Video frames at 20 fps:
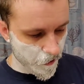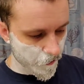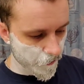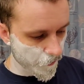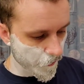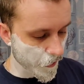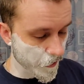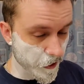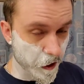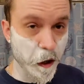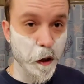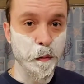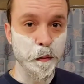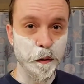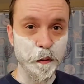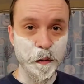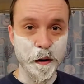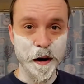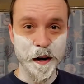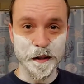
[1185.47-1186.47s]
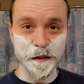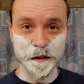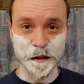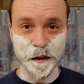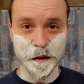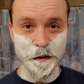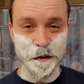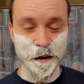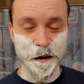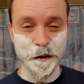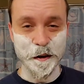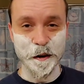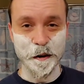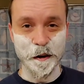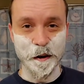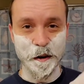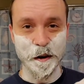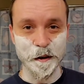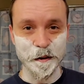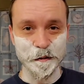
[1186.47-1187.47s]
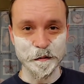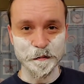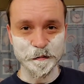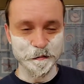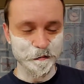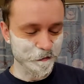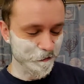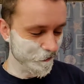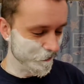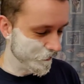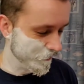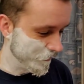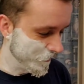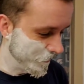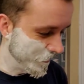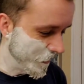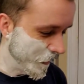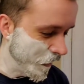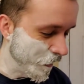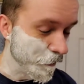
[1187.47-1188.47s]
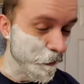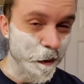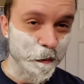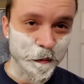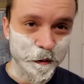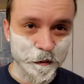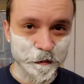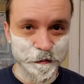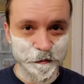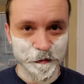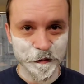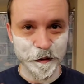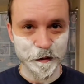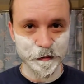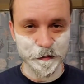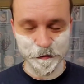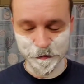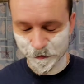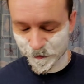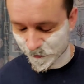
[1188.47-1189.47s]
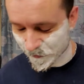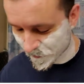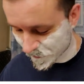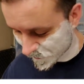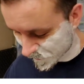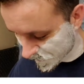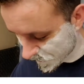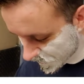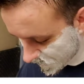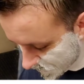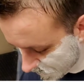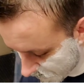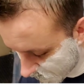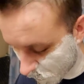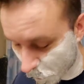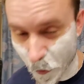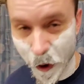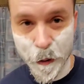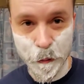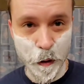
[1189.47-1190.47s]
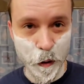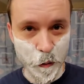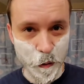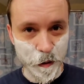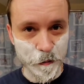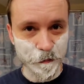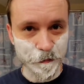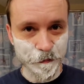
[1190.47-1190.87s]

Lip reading: and telling me why it's near and dear to your heart. And I remember the rainbow one.